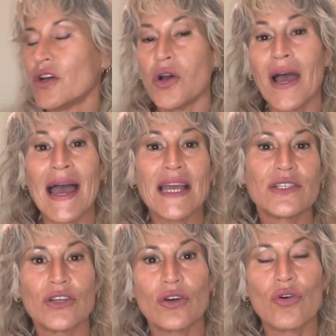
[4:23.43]
act
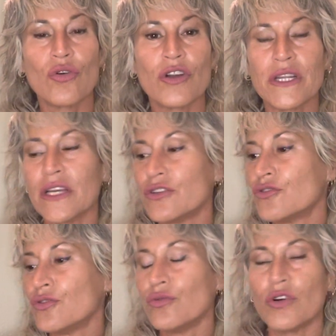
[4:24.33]
according
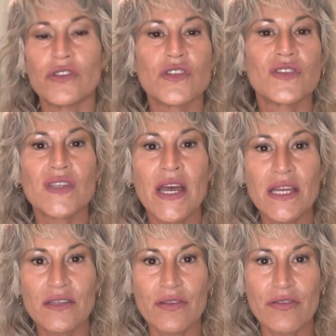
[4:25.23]
to what
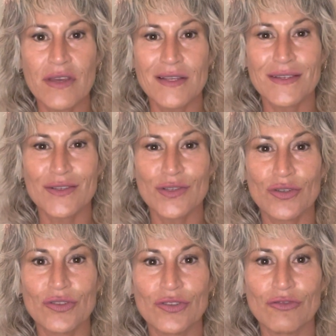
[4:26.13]
society thinks is
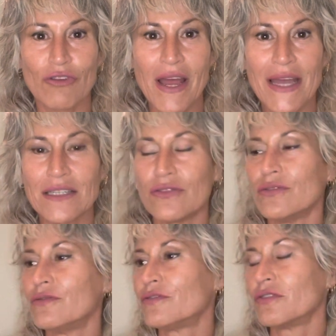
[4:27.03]
good, right? To,
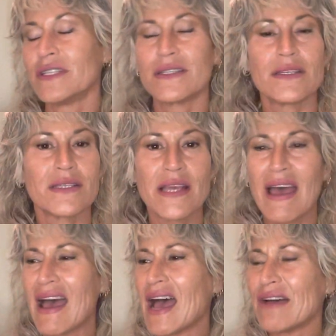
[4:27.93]
for instance,
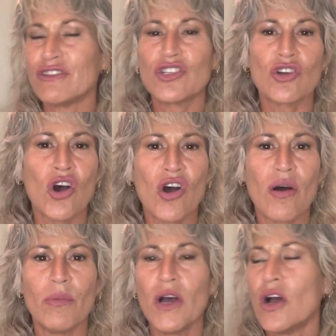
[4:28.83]
have a job,
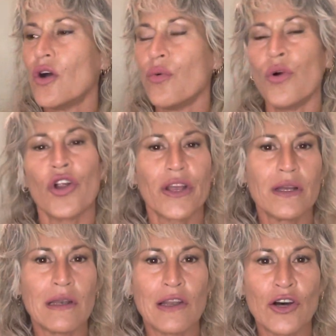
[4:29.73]
work a
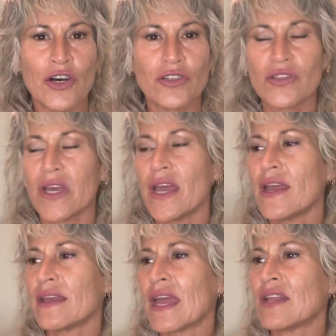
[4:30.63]
lot,
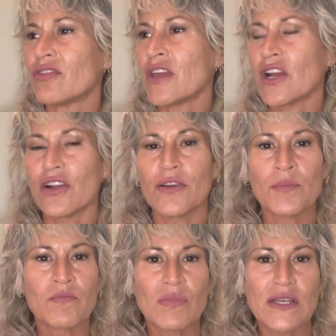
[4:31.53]
get their
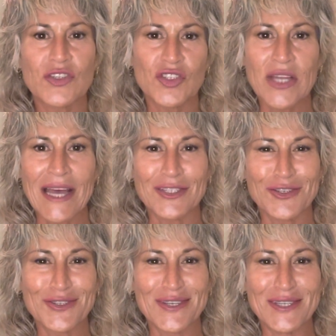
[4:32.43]

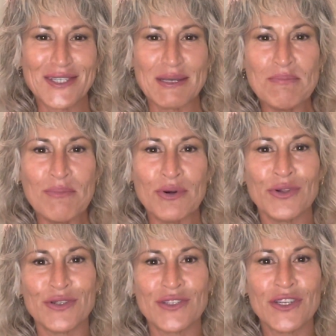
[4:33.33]
status symbols,